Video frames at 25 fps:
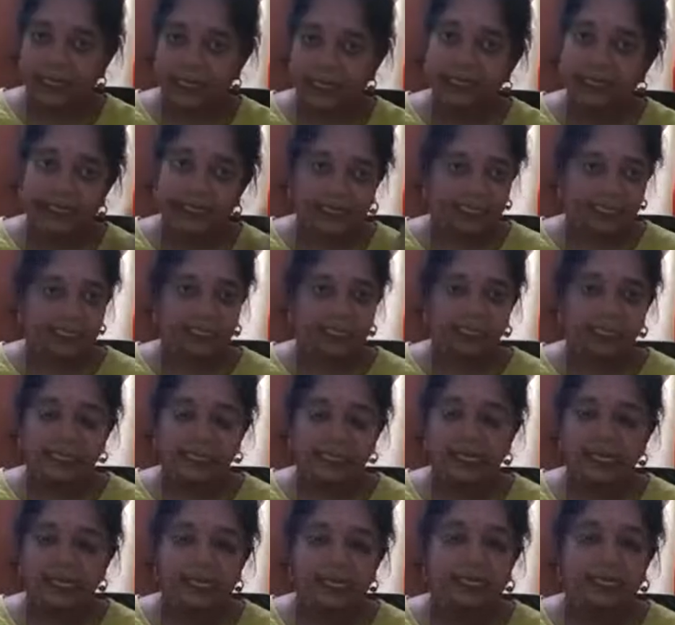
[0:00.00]
Interesting,
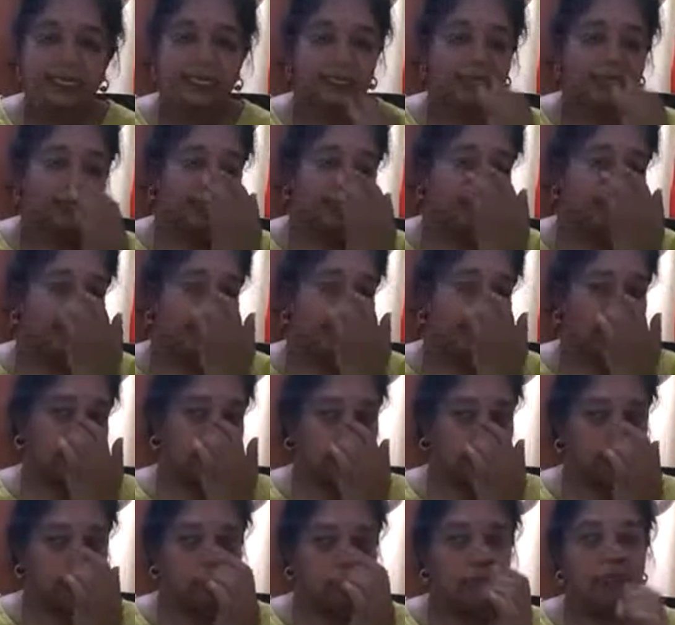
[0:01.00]
isn't it?
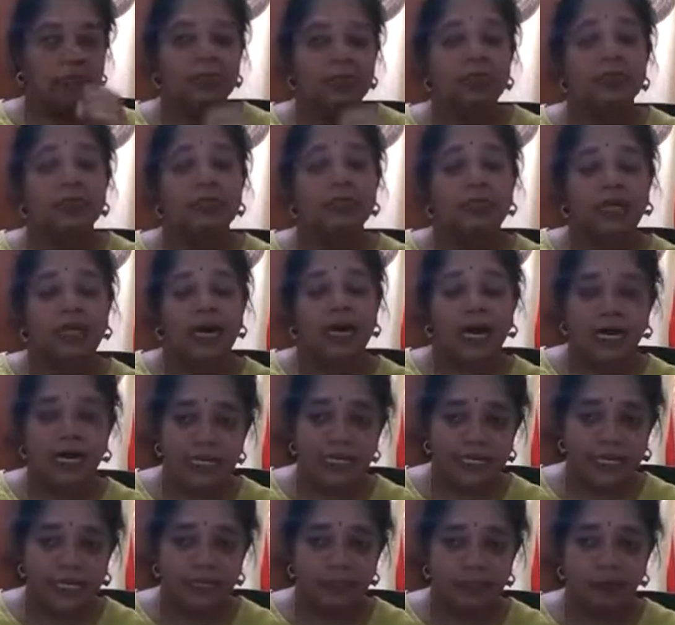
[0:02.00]
Come on, uh,
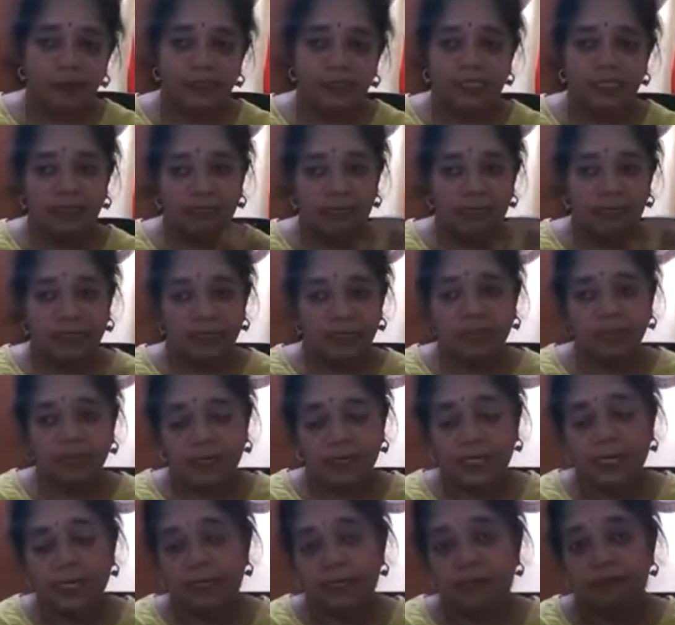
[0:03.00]
I'll tell you a little bit about
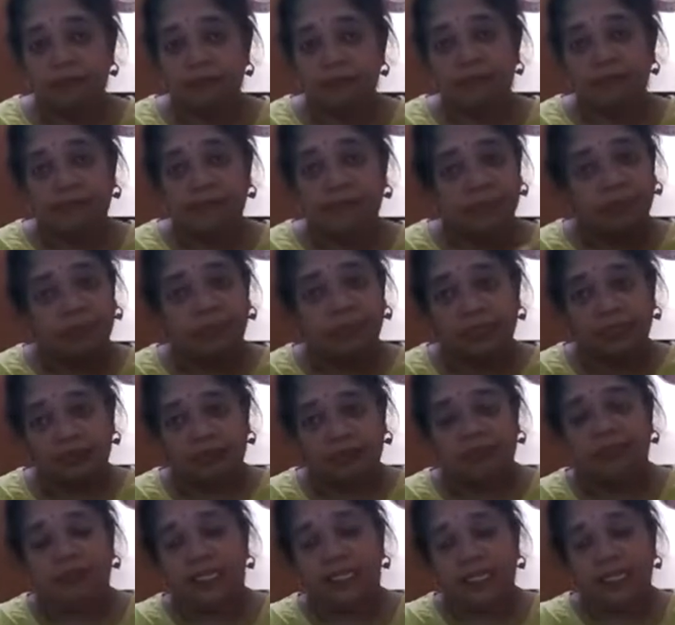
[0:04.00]
her before
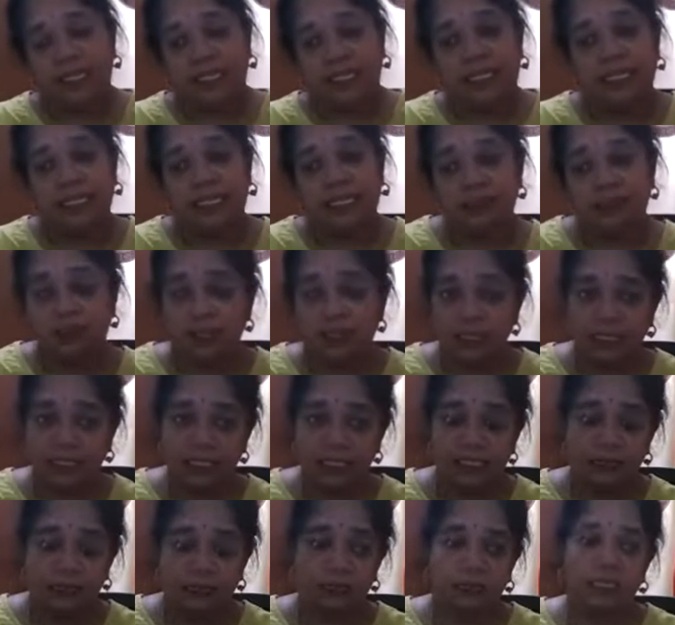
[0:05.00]
we get into the
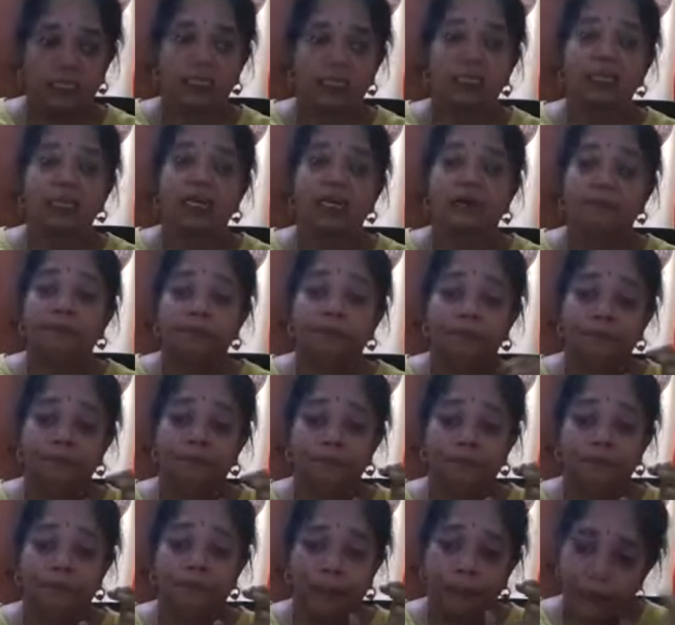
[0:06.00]
real story.
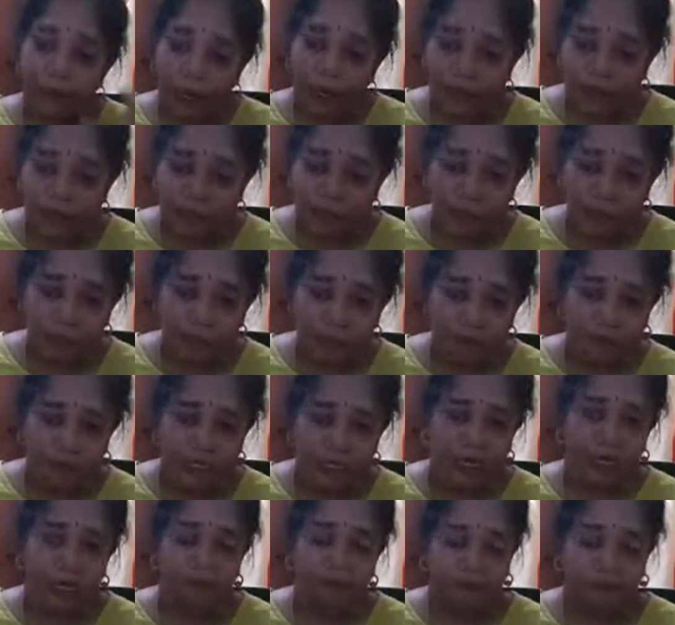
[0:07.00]
Prabhavati
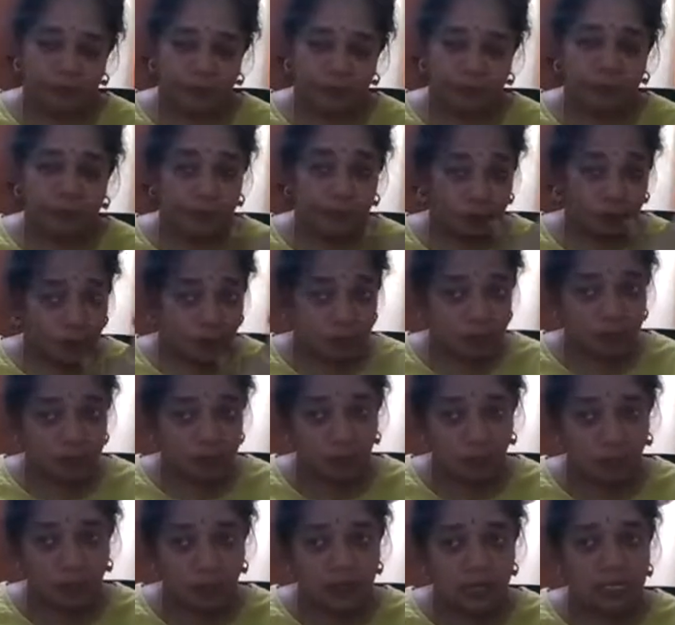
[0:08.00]
Gupta was
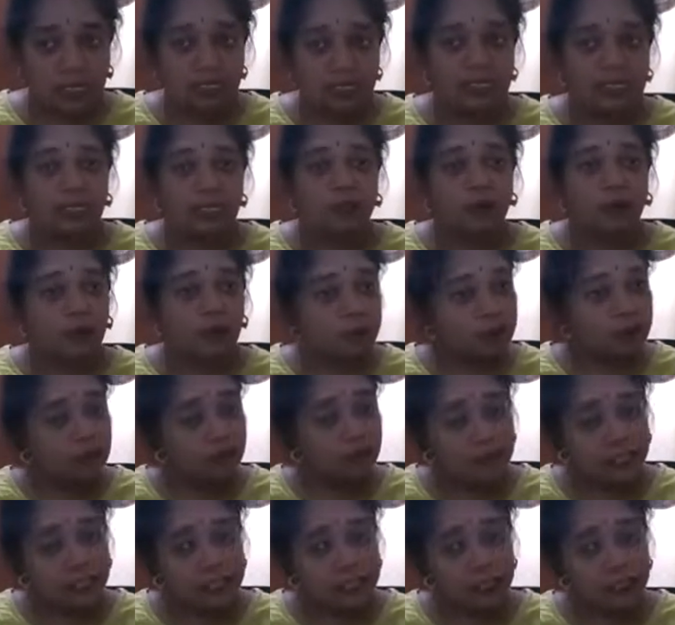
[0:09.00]
born as the daughter
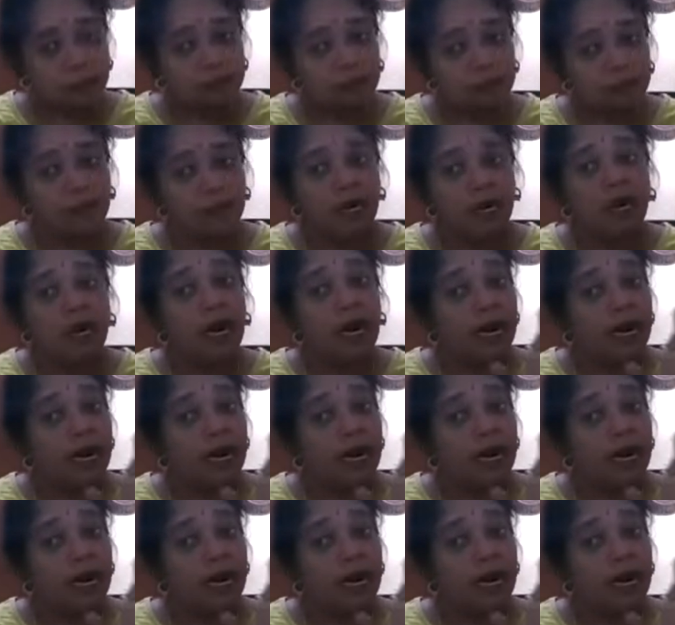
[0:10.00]
of Chandragupta,